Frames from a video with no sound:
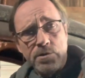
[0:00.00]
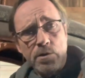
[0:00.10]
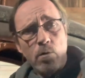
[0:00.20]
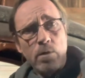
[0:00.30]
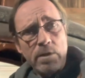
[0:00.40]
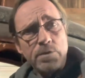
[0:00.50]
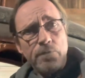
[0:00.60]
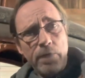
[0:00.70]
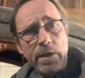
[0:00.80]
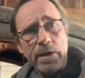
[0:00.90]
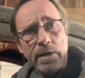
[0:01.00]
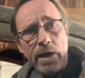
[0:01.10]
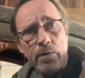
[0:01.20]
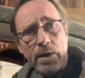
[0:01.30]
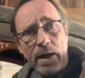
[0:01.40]
door is fitting
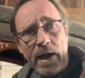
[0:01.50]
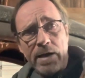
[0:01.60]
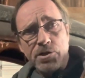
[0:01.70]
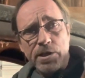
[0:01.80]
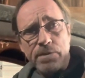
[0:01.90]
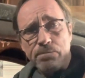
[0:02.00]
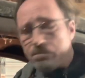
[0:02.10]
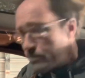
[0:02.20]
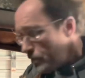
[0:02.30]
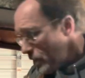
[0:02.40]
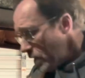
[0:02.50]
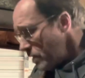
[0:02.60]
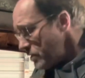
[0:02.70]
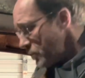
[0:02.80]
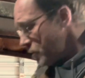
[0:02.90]
now and latching.
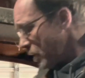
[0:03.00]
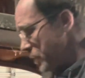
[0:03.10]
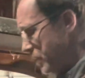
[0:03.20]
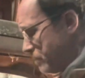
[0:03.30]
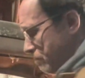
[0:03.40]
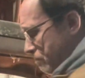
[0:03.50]
Let me show you.